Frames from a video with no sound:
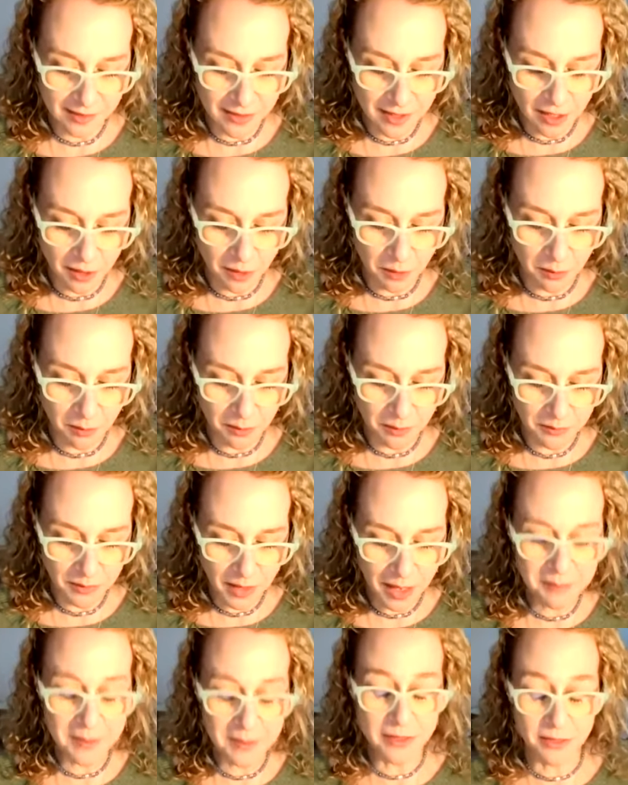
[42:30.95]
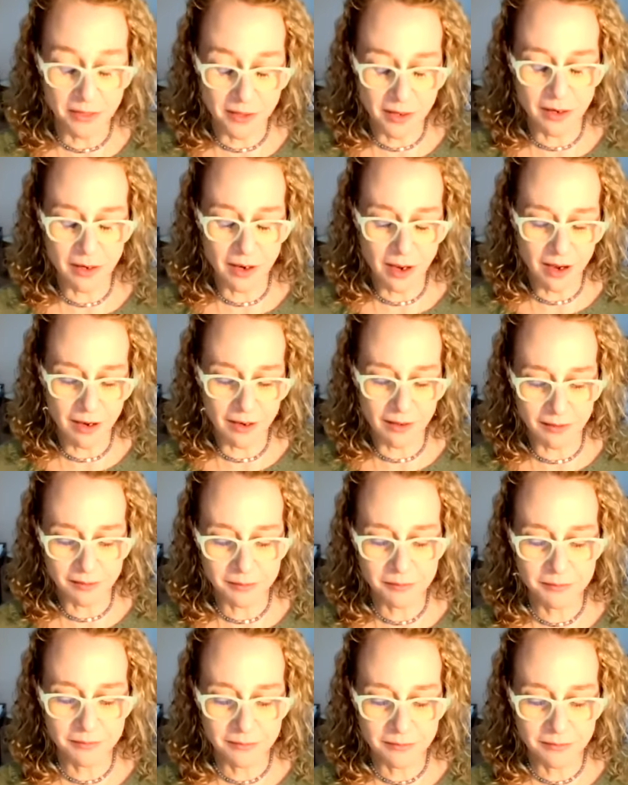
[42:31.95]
there, I mean, there are,